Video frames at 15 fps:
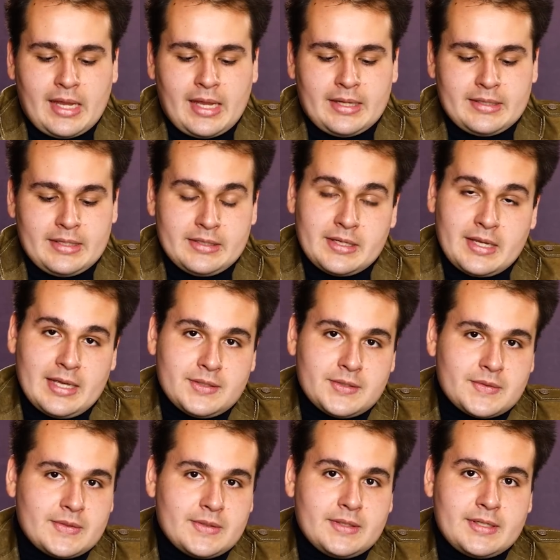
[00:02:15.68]
and the
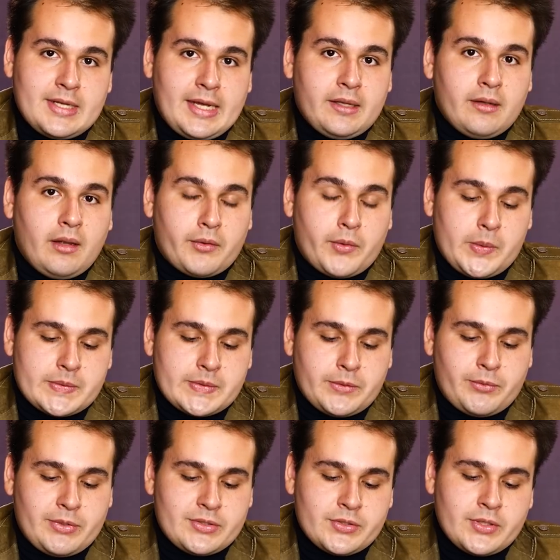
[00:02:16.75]
indications in the dial are also
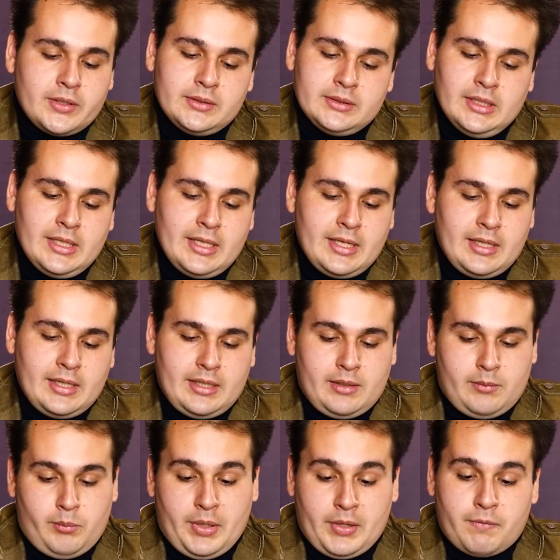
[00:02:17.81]
original,
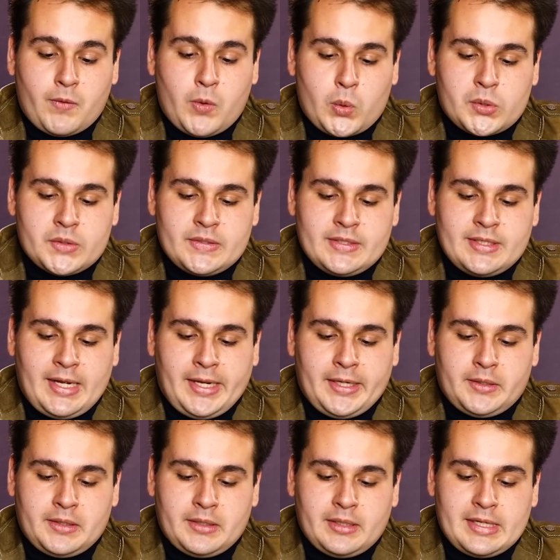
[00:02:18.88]
but of course the
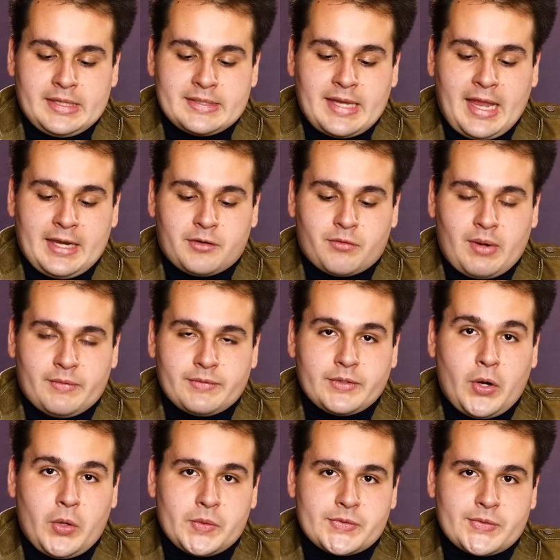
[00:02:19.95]
dial is handcrafted
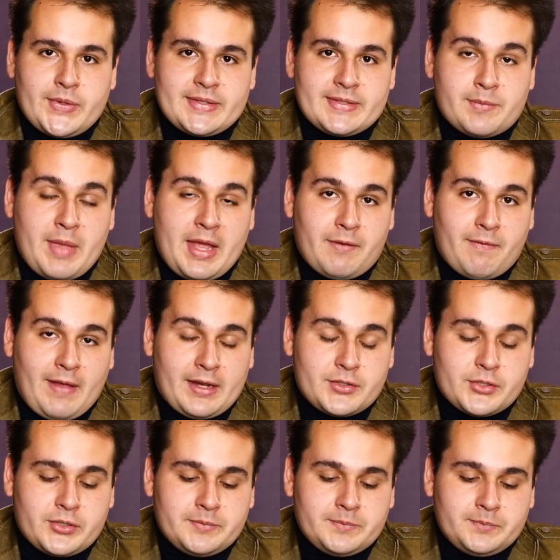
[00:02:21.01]
also as the
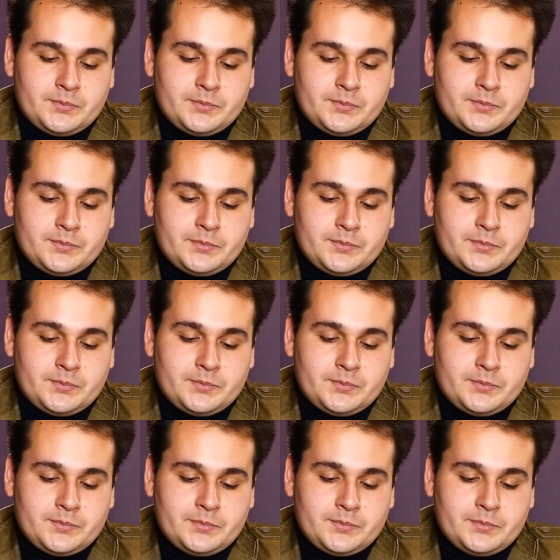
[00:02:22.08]
manufacturer.